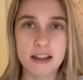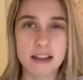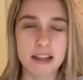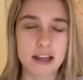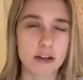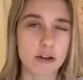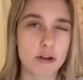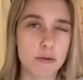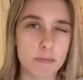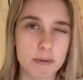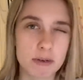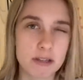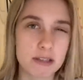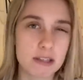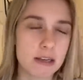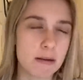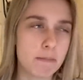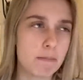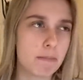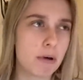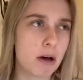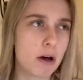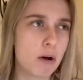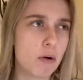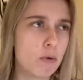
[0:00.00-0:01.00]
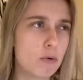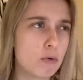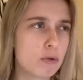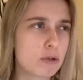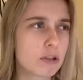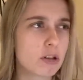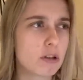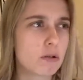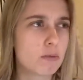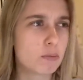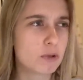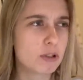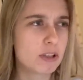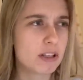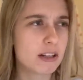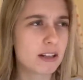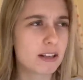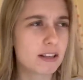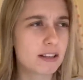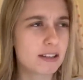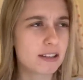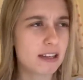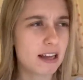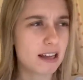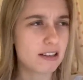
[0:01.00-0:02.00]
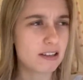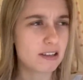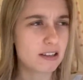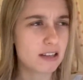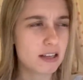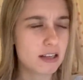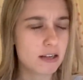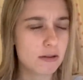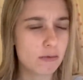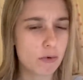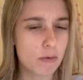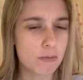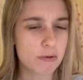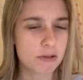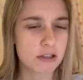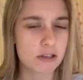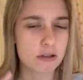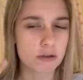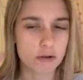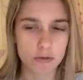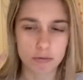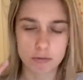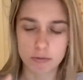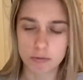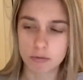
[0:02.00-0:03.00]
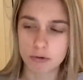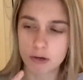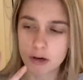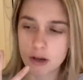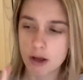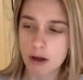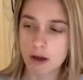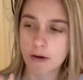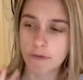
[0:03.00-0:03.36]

that could be Timber. Also, was it Dassi? What was he called?